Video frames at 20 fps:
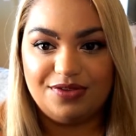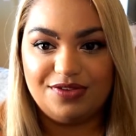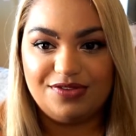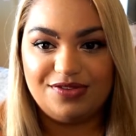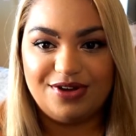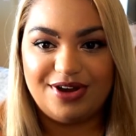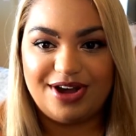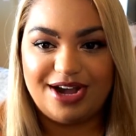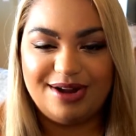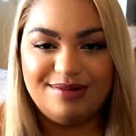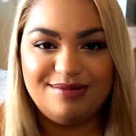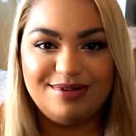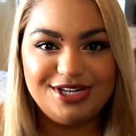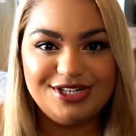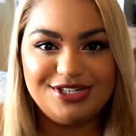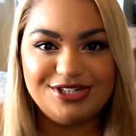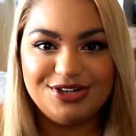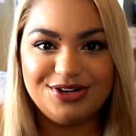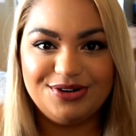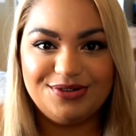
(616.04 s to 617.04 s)
So I'm not
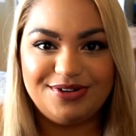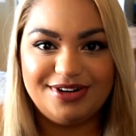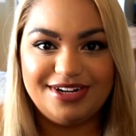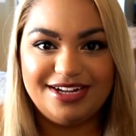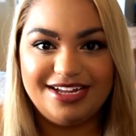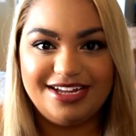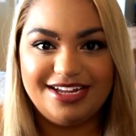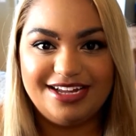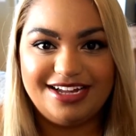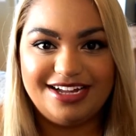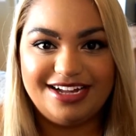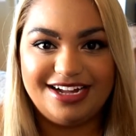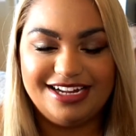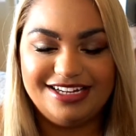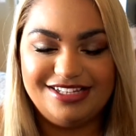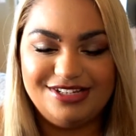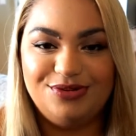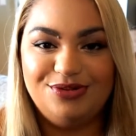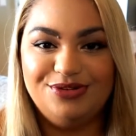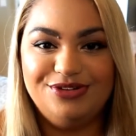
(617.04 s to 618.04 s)
sure what I
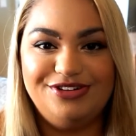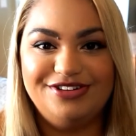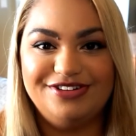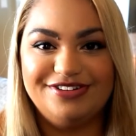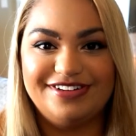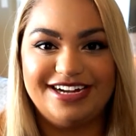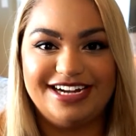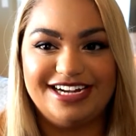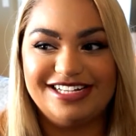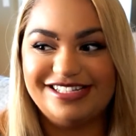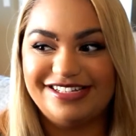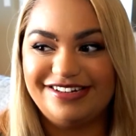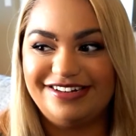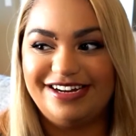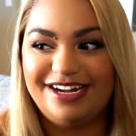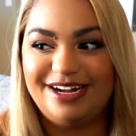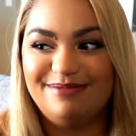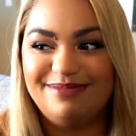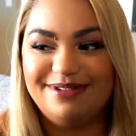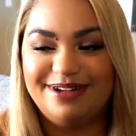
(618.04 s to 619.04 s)
told you guys or
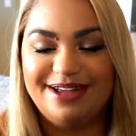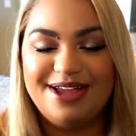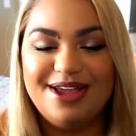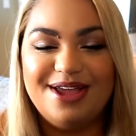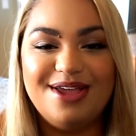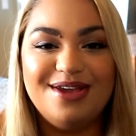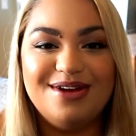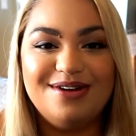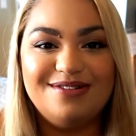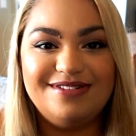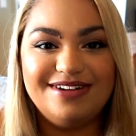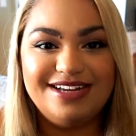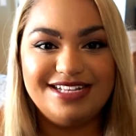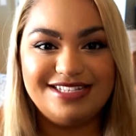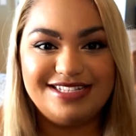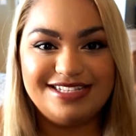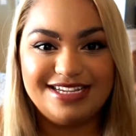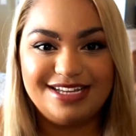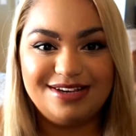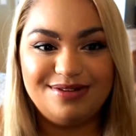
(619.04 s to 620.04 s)
not, but we
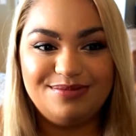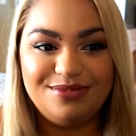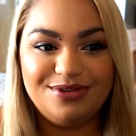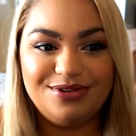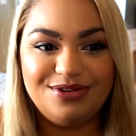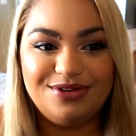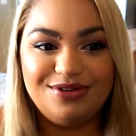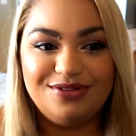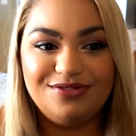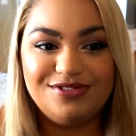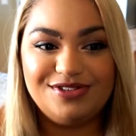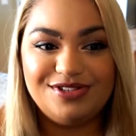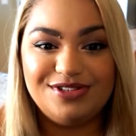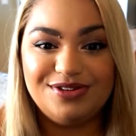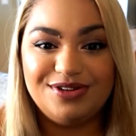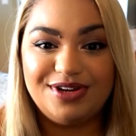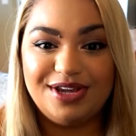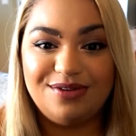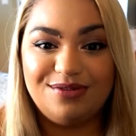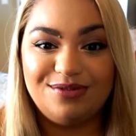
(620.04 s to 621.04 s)
did move
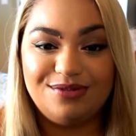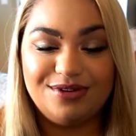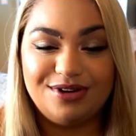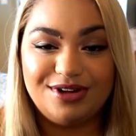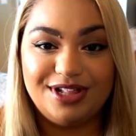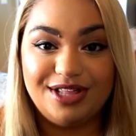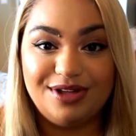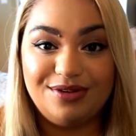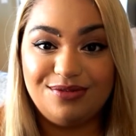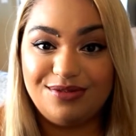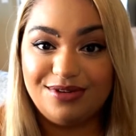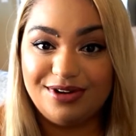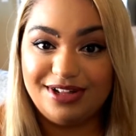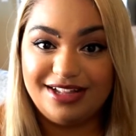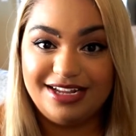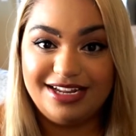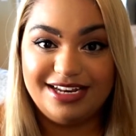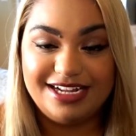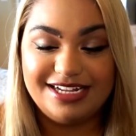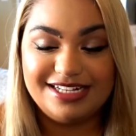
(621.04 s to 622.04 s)
to a
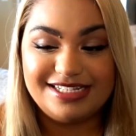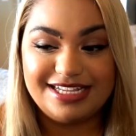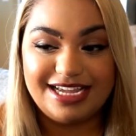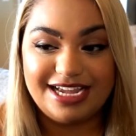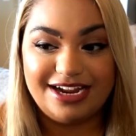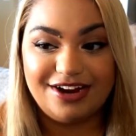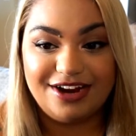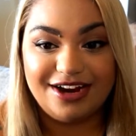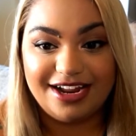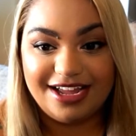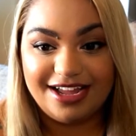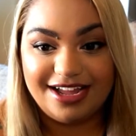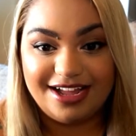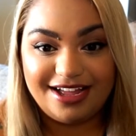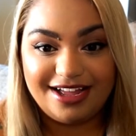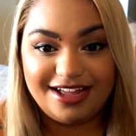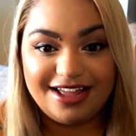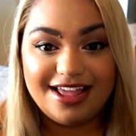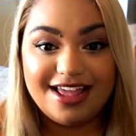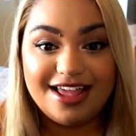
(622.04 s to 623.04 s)
really nice
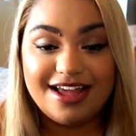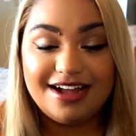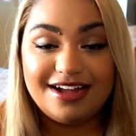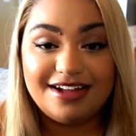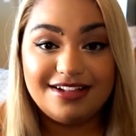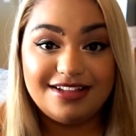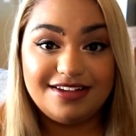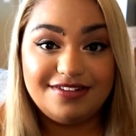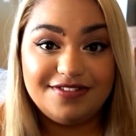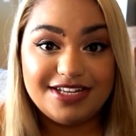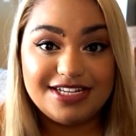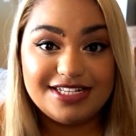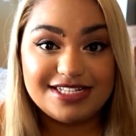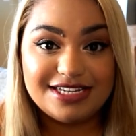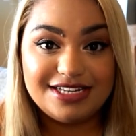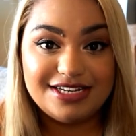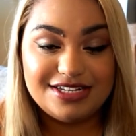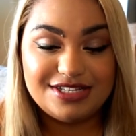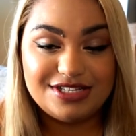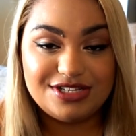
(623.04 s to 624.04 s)
area. Olivia's
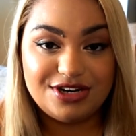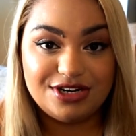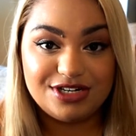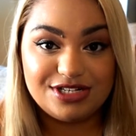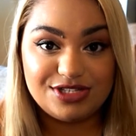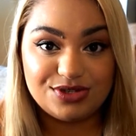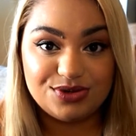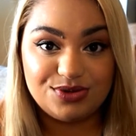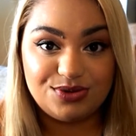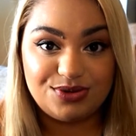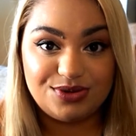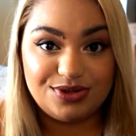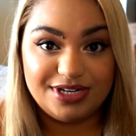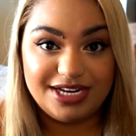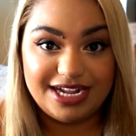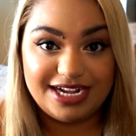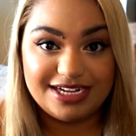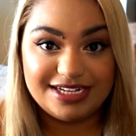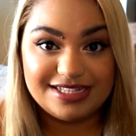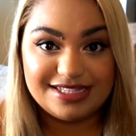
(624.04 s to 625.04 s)
gonna start school
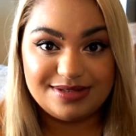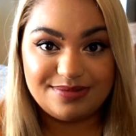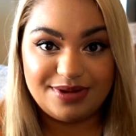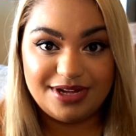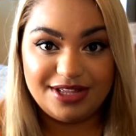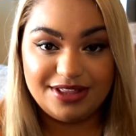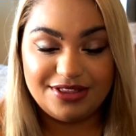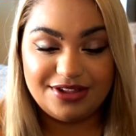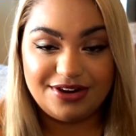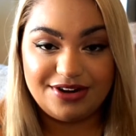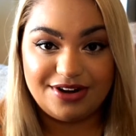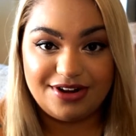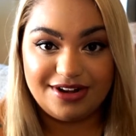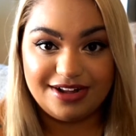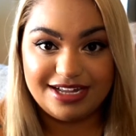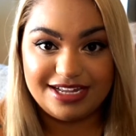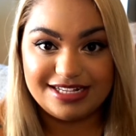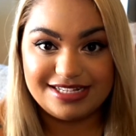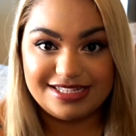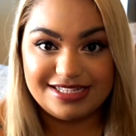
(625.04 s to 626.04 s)
next month on
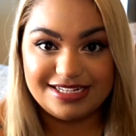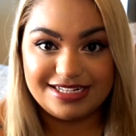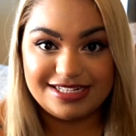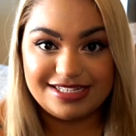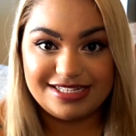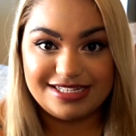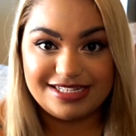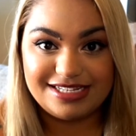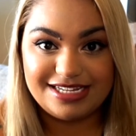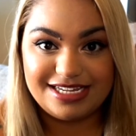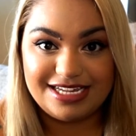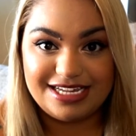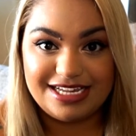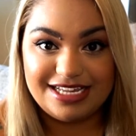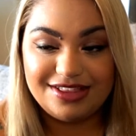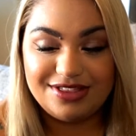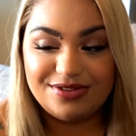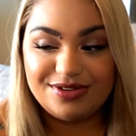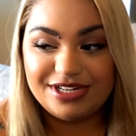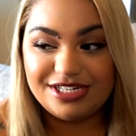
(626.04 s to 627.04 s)
August
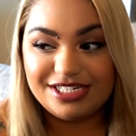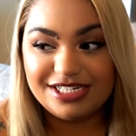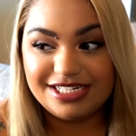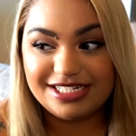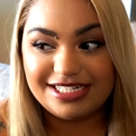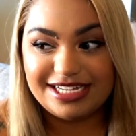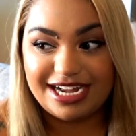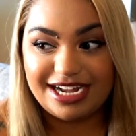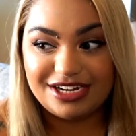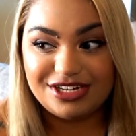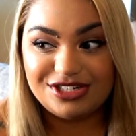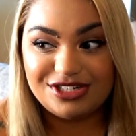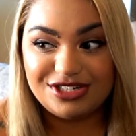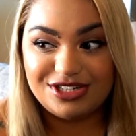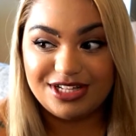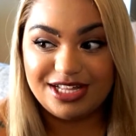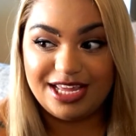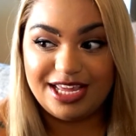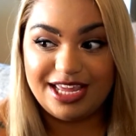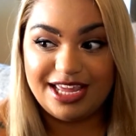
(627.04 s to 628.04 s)
16th, which is
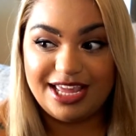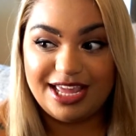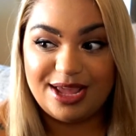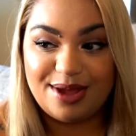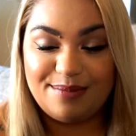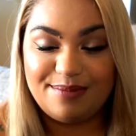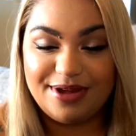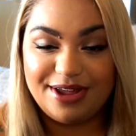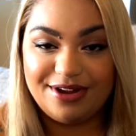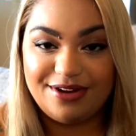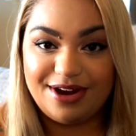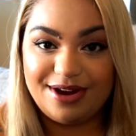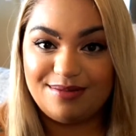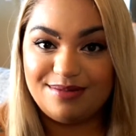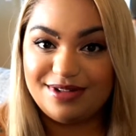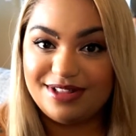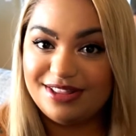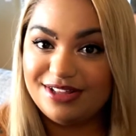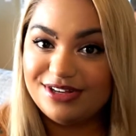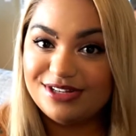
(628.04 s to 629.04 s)
actually my
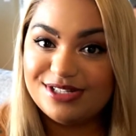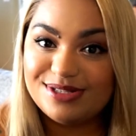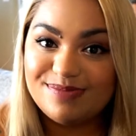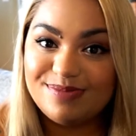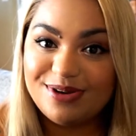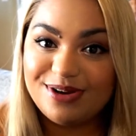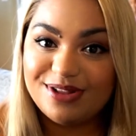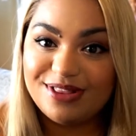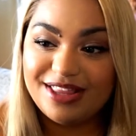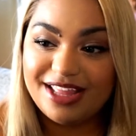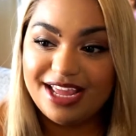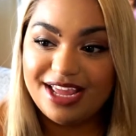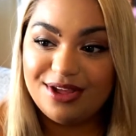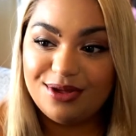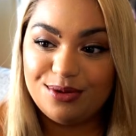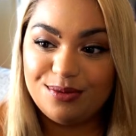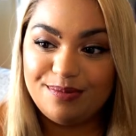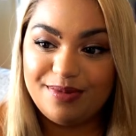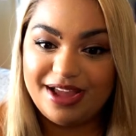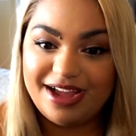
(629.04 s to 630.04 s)
grandmother's birthday
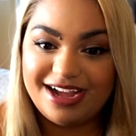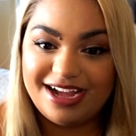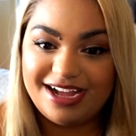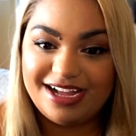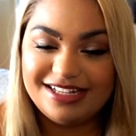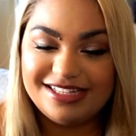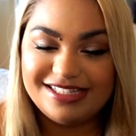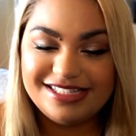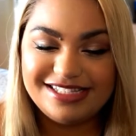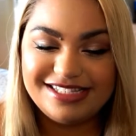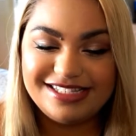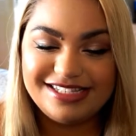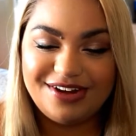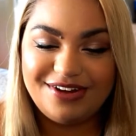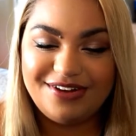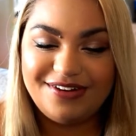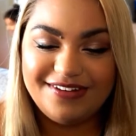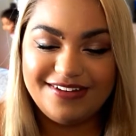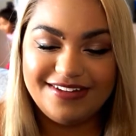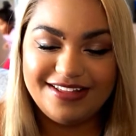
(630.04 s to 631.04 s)
who passed,
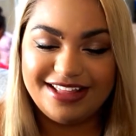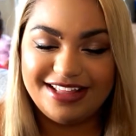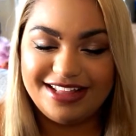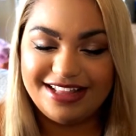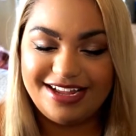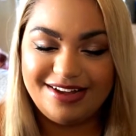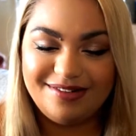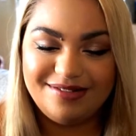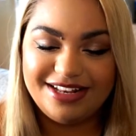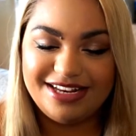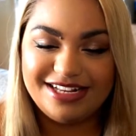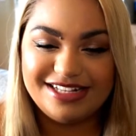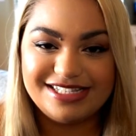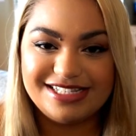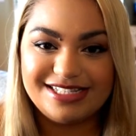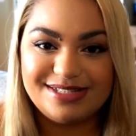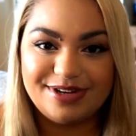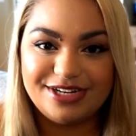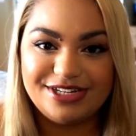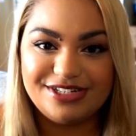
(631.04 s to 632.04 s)
so I mean, it's
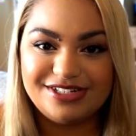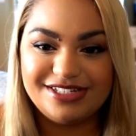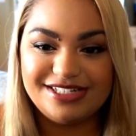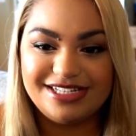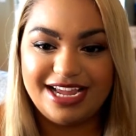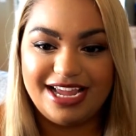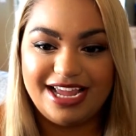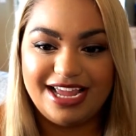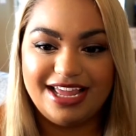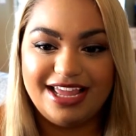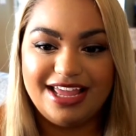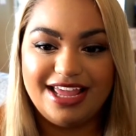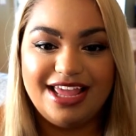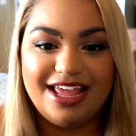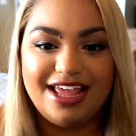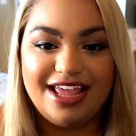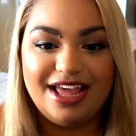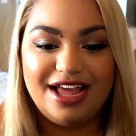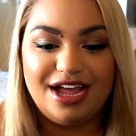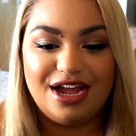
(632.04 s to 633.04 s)
a special day.
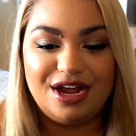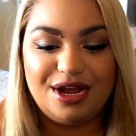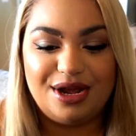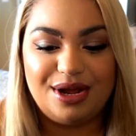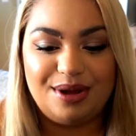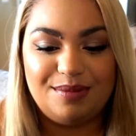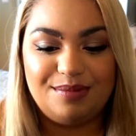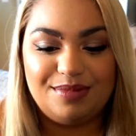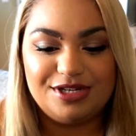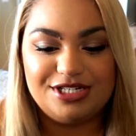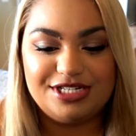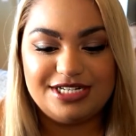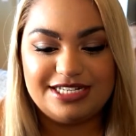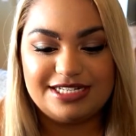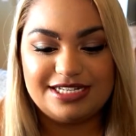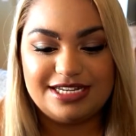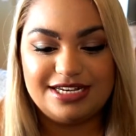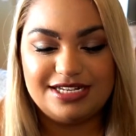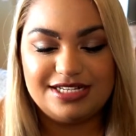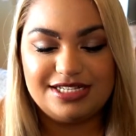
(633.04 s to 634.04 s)
But
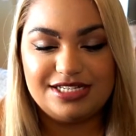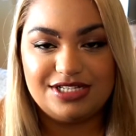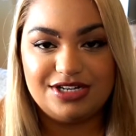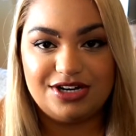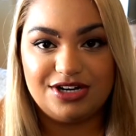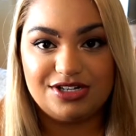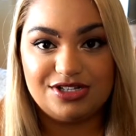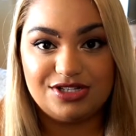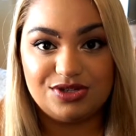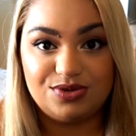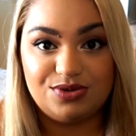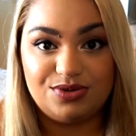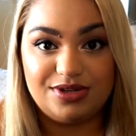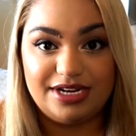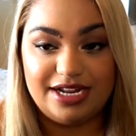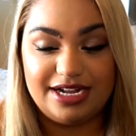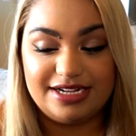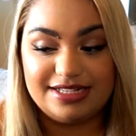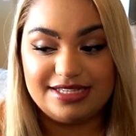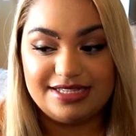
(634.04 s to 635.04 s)
she's gonna start school
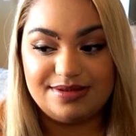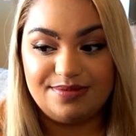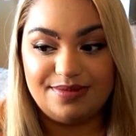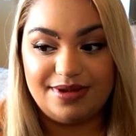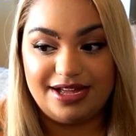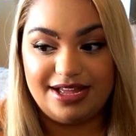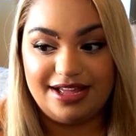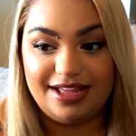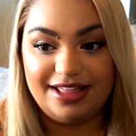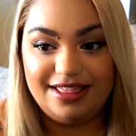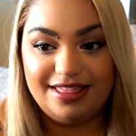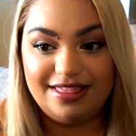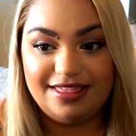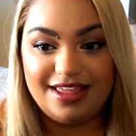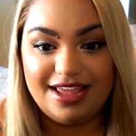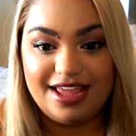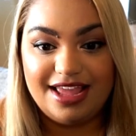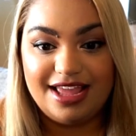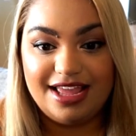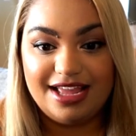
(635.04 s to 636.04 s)
next
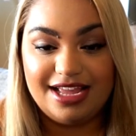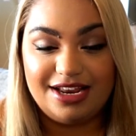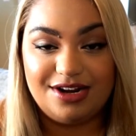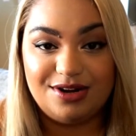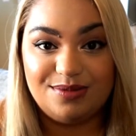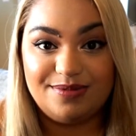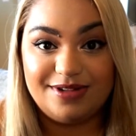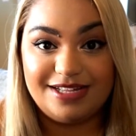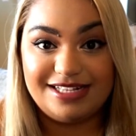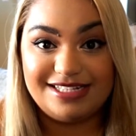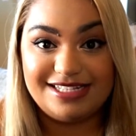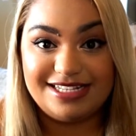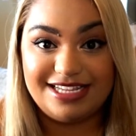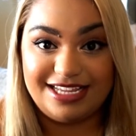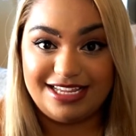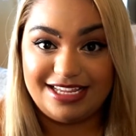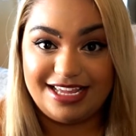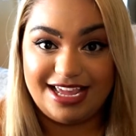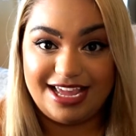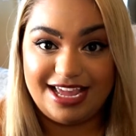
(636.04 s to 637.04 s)
month. It'll be
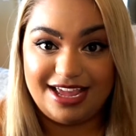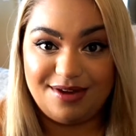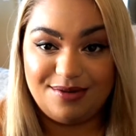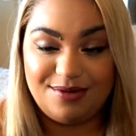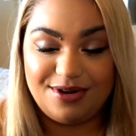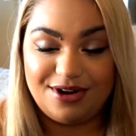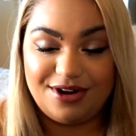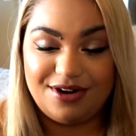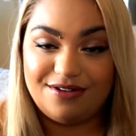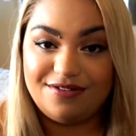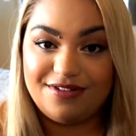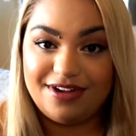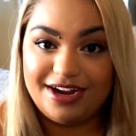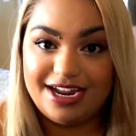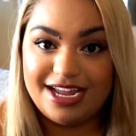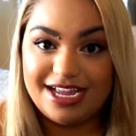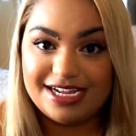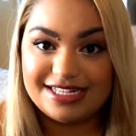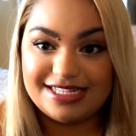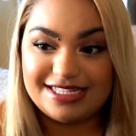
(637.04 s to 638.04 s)
TK. We're all
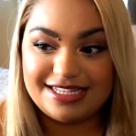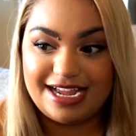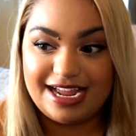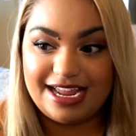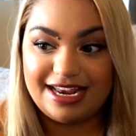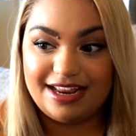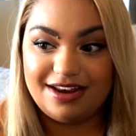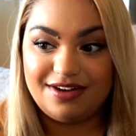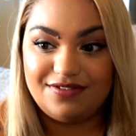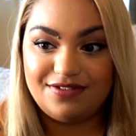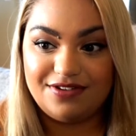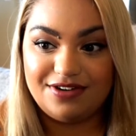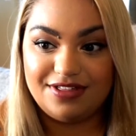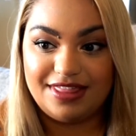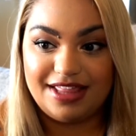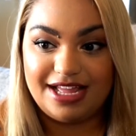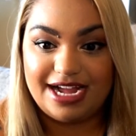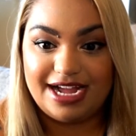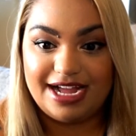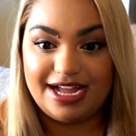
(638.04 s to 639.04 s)
very excited for
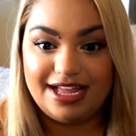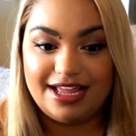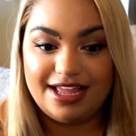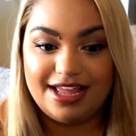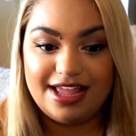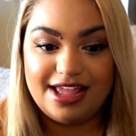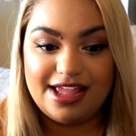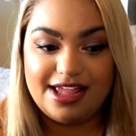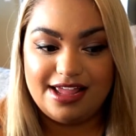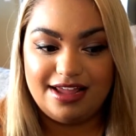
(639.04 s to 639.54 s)
that.